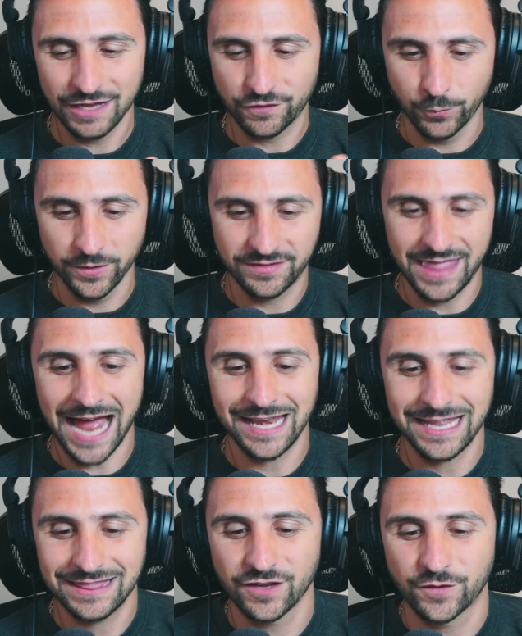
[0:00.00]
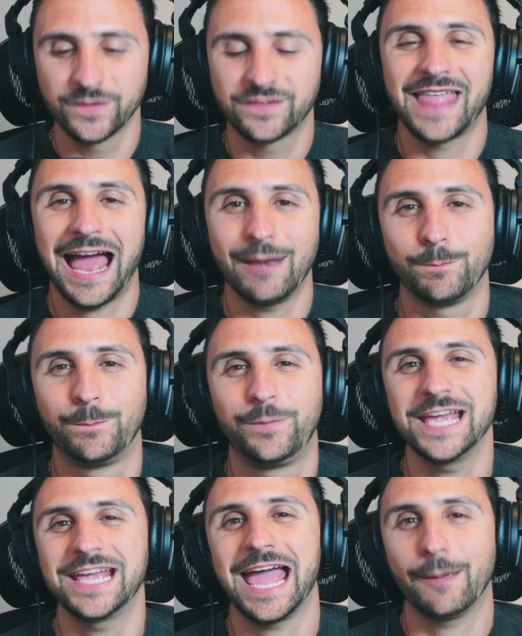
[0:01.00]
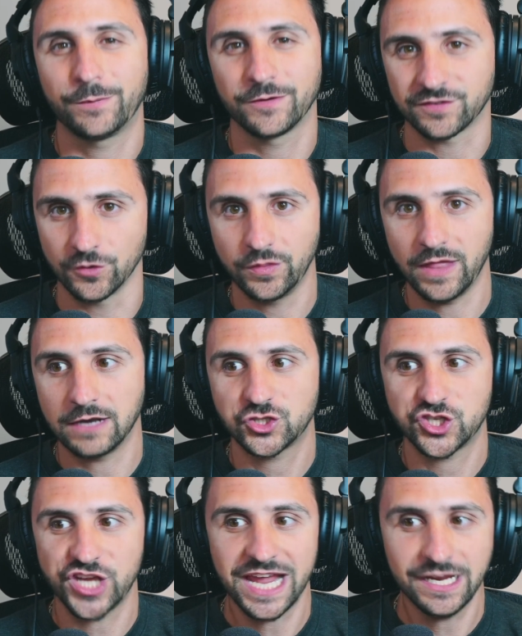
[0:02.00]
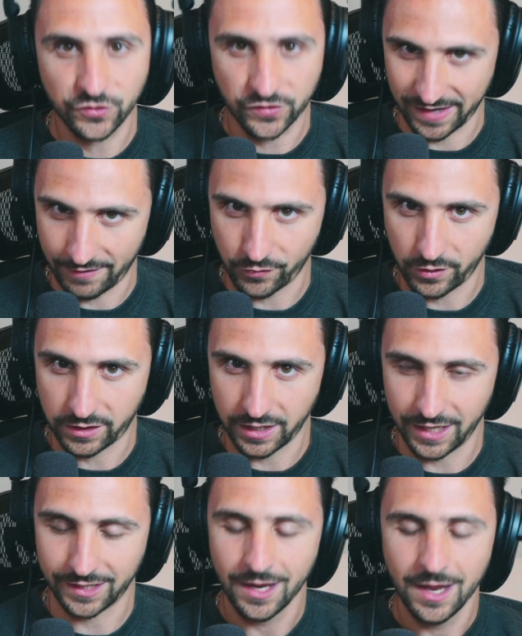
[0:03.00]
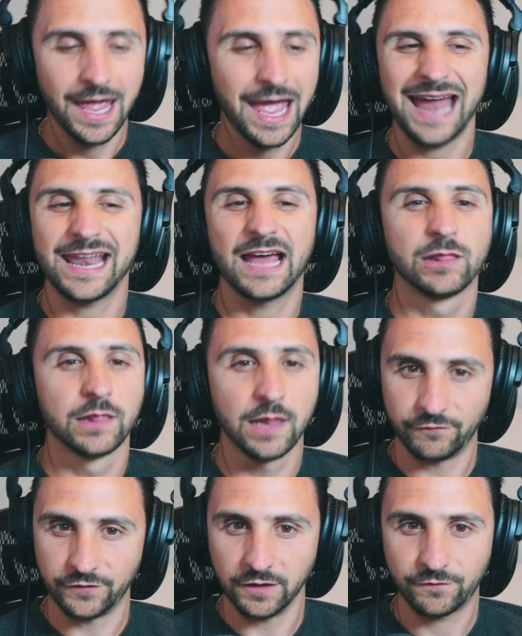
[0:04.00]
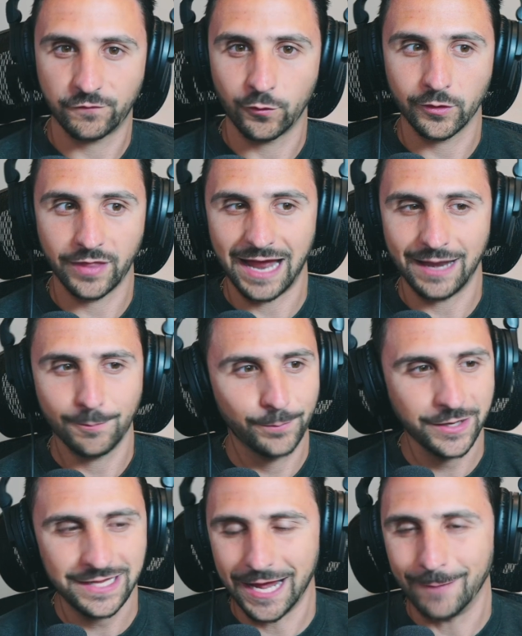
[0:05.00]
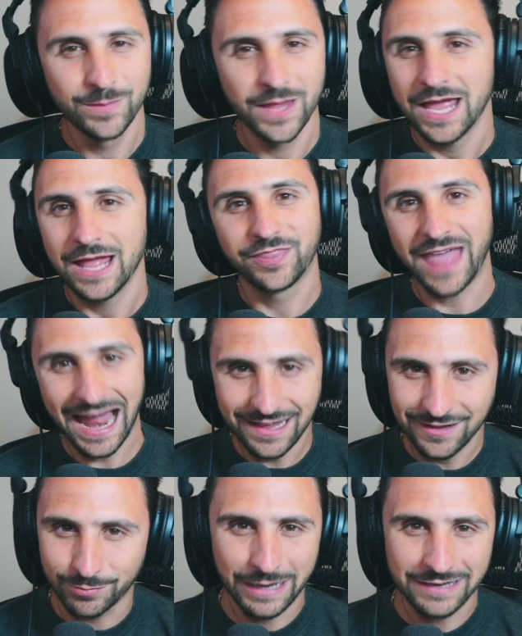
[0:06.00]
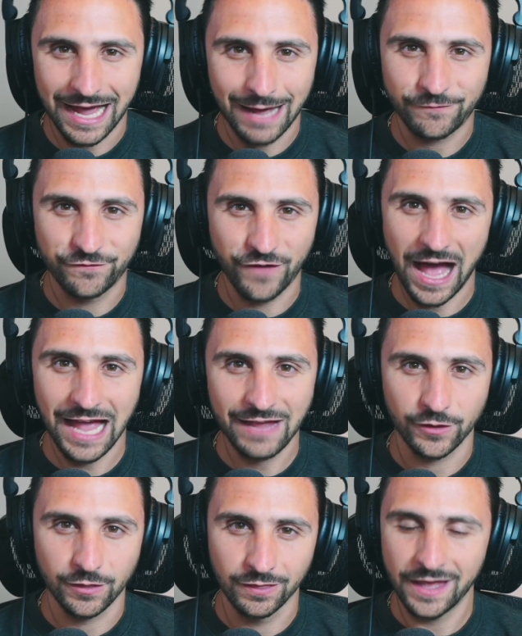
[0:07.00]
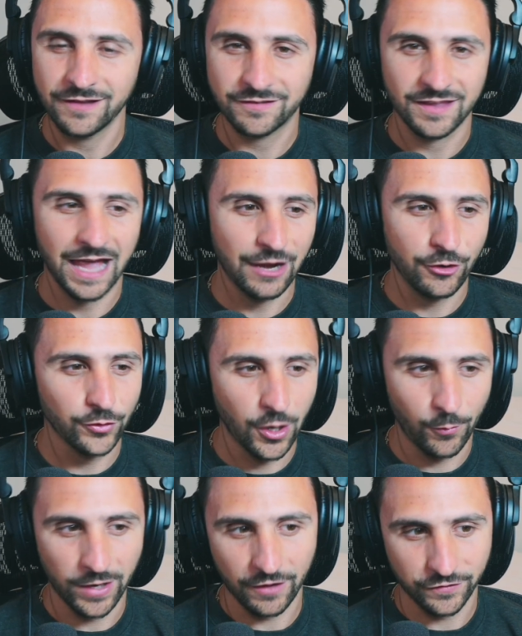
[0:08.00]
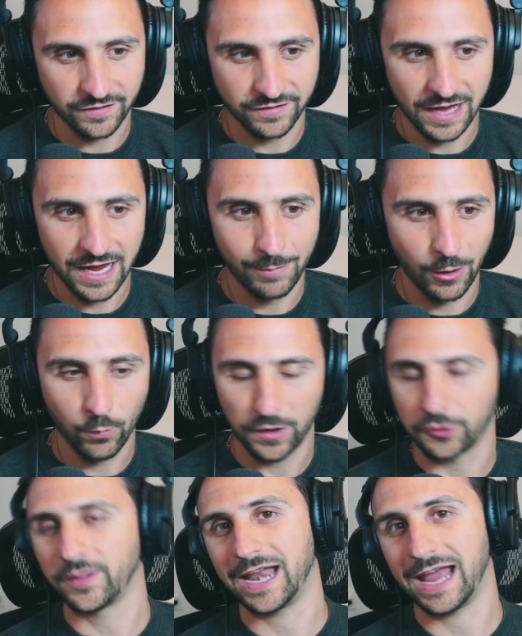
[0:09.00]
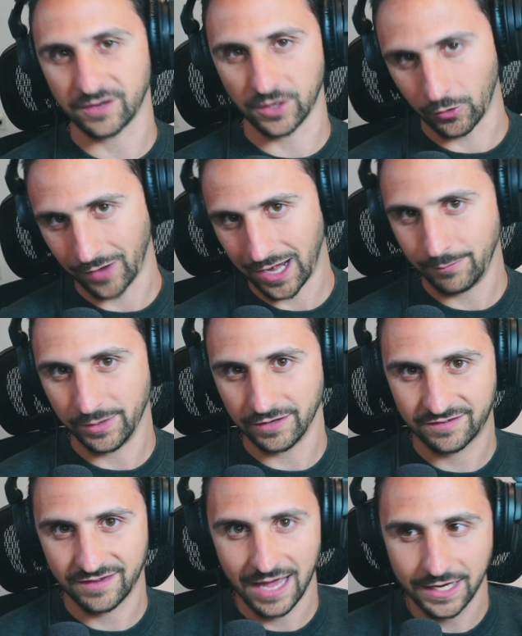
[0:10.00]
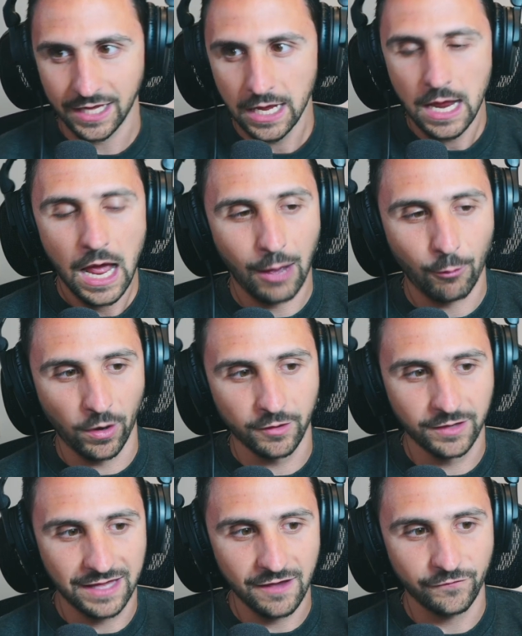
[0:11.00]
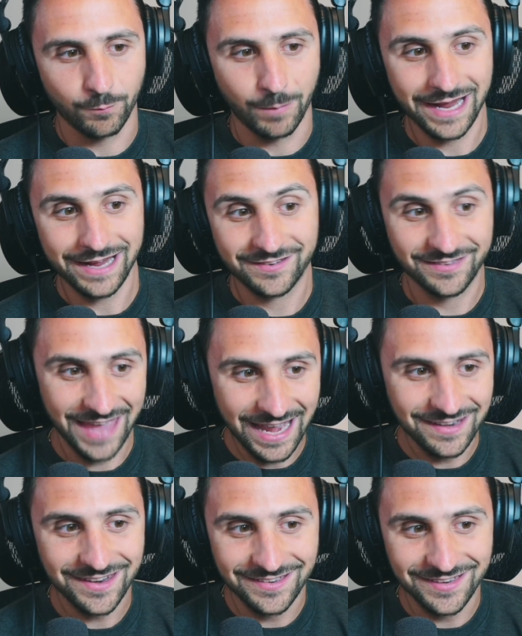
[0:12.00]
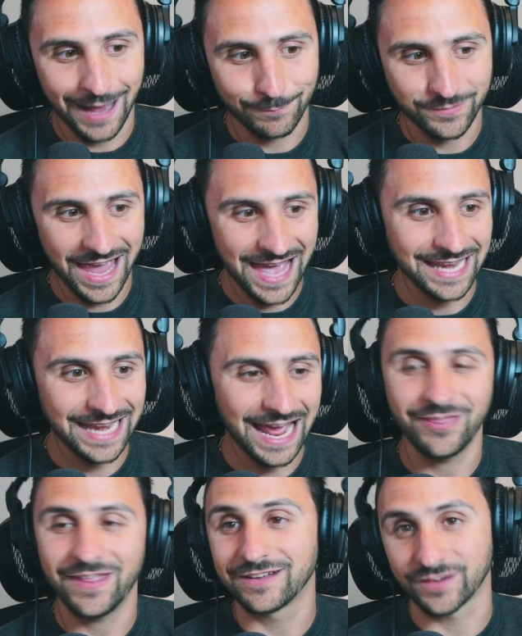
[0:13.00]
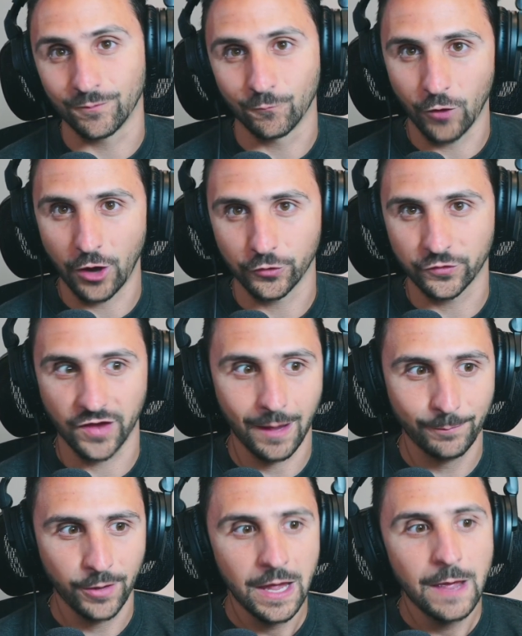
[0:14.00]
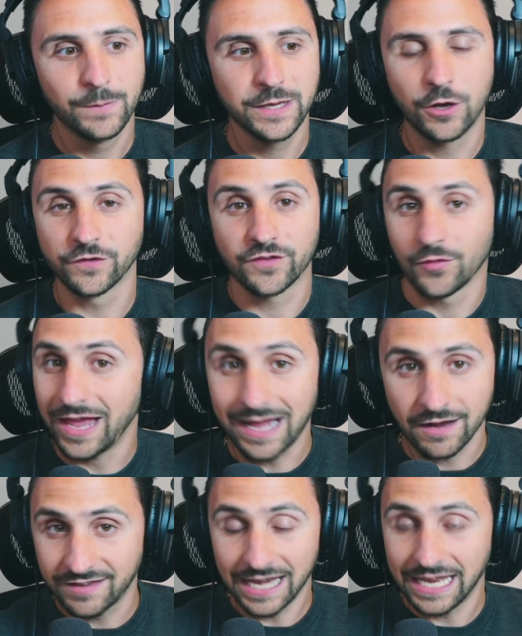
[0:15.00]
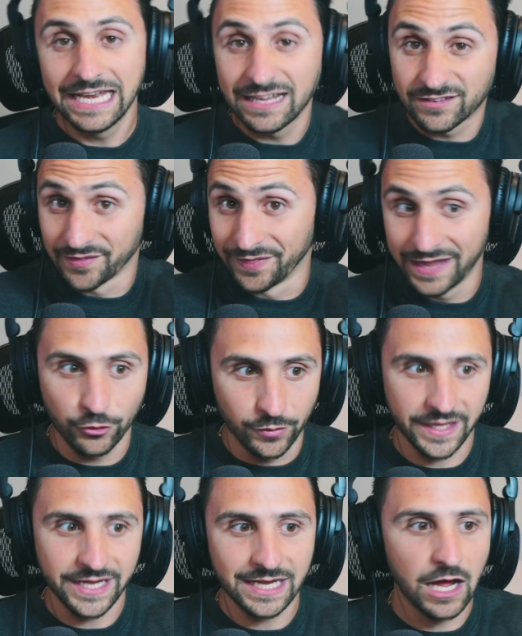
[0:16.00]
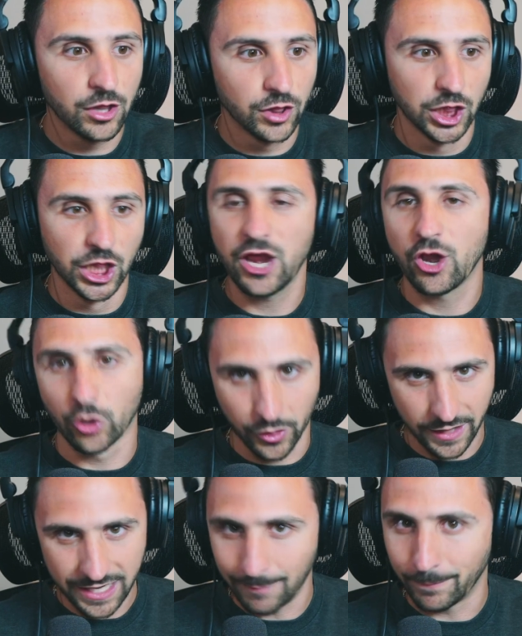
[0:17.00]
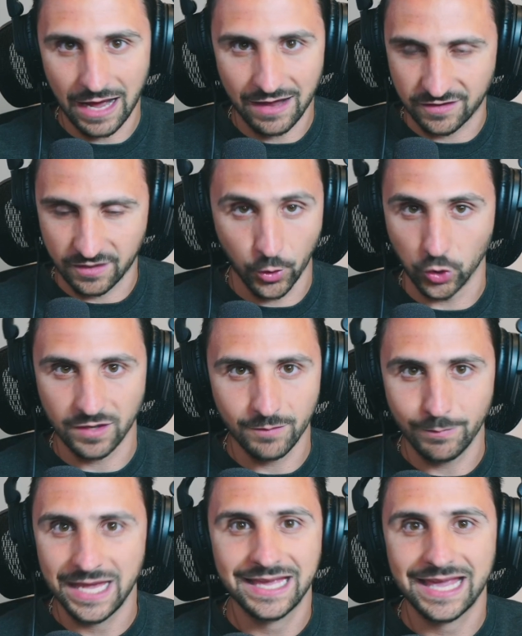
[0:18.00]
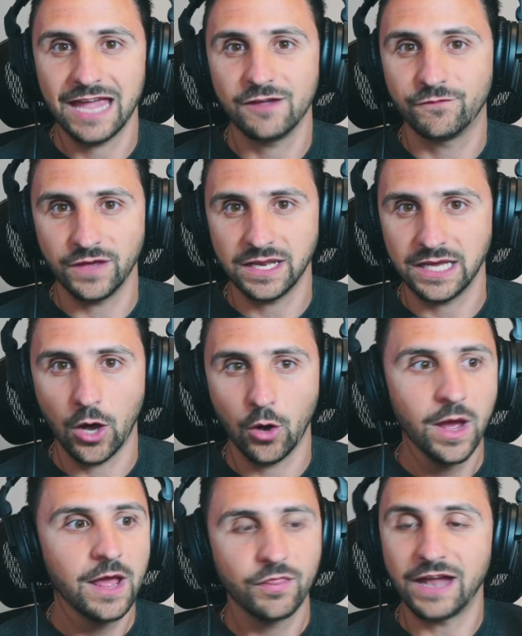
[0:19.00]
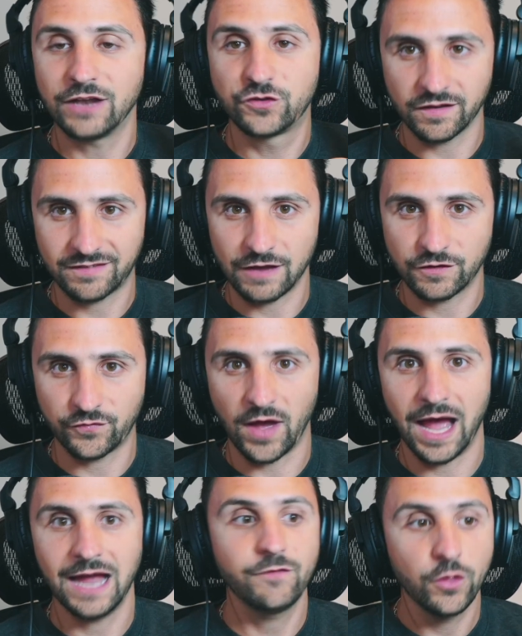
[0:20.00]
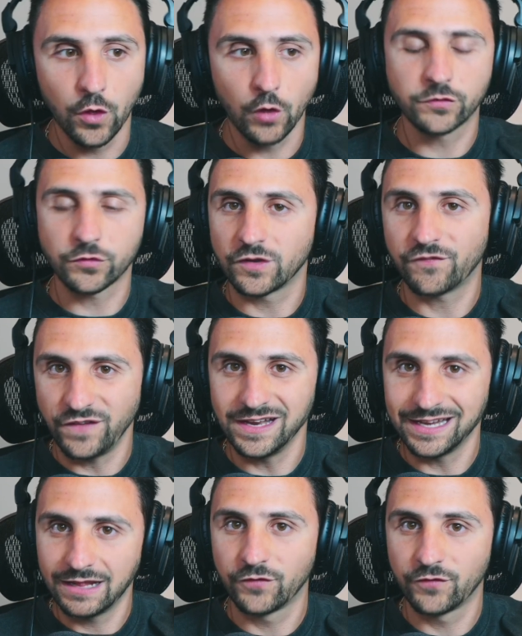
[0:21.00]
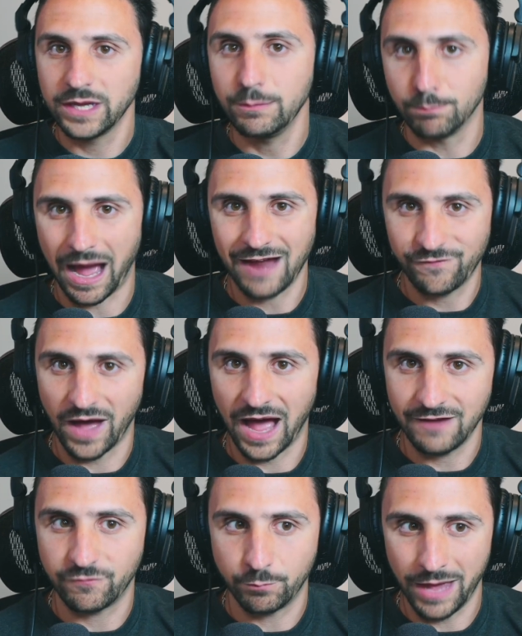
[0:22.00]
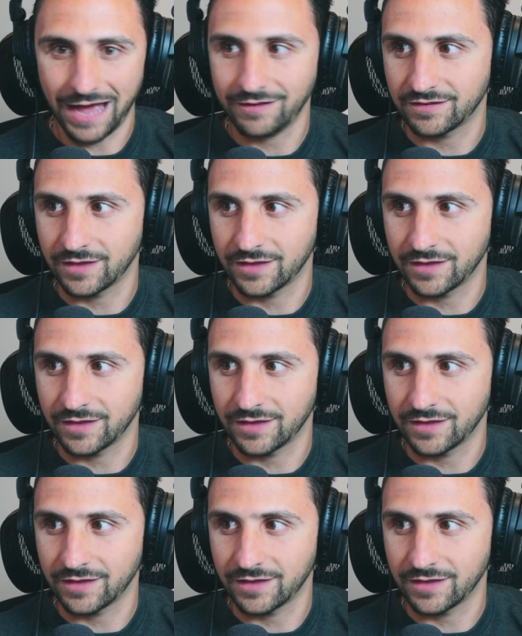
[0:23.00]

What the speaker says: this was that big episode that changed everything, and I loved it for that. But yeah, that is my top 5 list. I don't know what else to say about Winner that hasn't already been said. I want to give my extended top 10 and then some runners up, because like I said, it is literally impossible to make a video that just has 5. Those are definitively my 5 best,